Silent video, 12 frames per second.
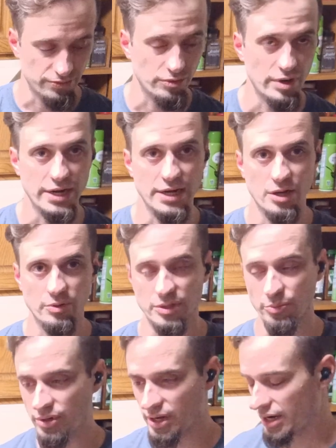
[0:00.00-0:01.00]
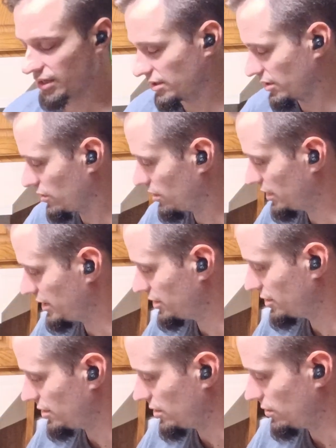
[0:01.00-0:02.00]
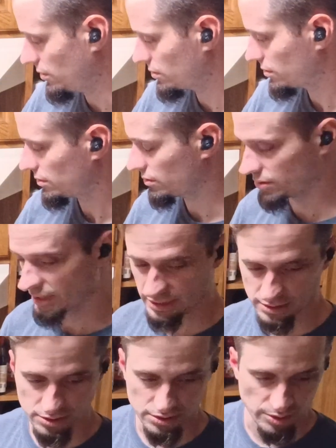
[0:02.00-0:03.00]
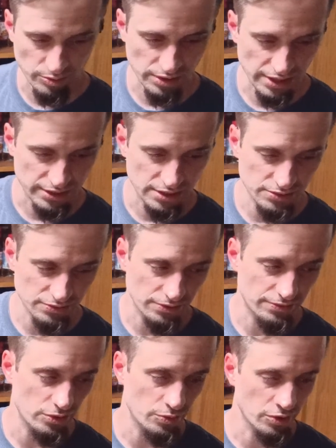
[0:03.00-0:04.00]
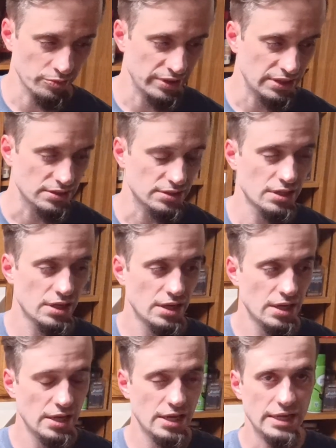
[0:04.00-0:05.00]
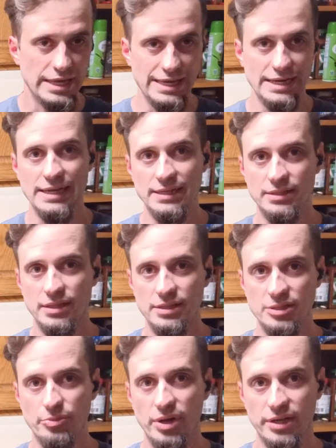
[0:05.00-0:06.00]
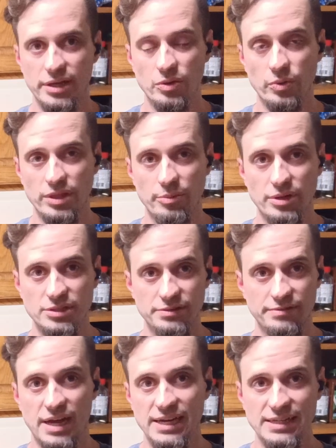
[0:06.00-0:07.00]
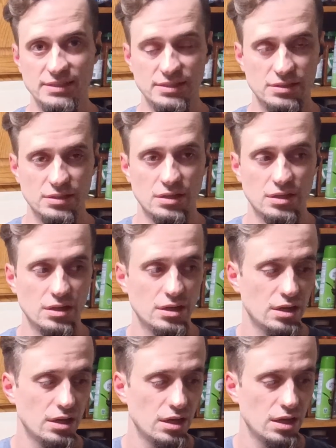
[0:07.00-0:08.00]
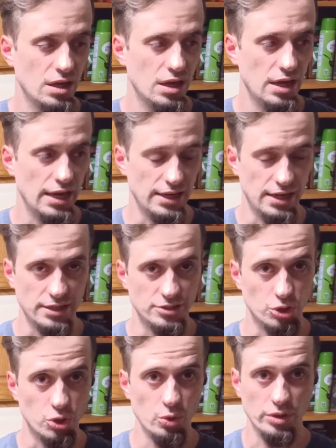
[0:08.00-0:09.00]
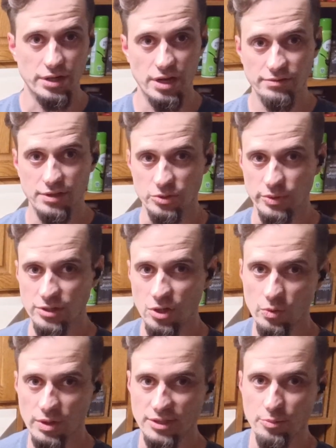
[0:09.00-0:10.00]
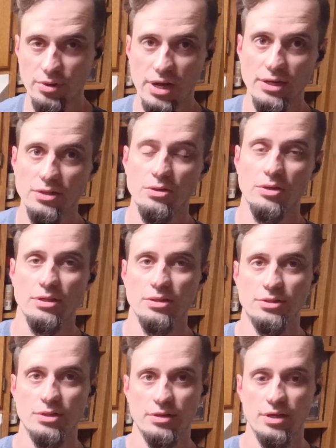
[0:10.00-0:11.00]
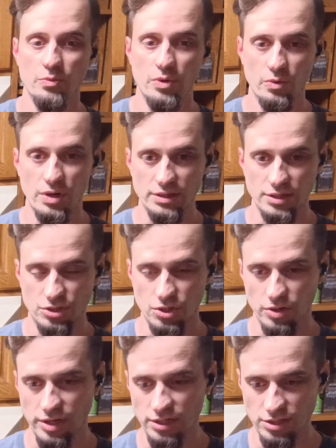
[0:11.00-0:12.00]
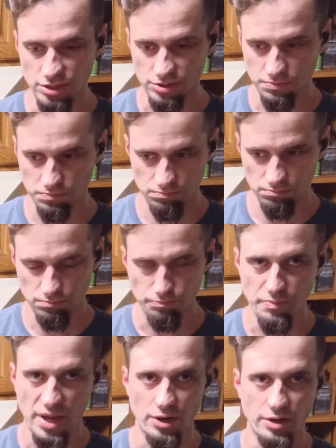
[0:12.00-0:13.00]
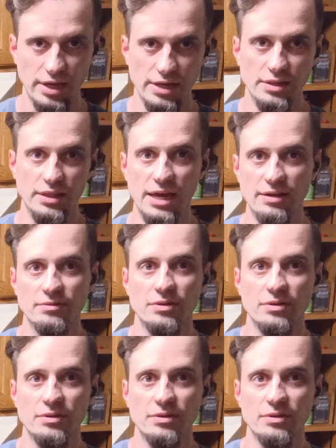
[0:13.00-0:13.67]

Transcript: right now with the brine, the goal is to let it simmer like this for a few more minutes, get it into this bucket with a bunch of ice to cool it off, because we don't want the brine cooking the turkey. We want the turkey to just marinate in that.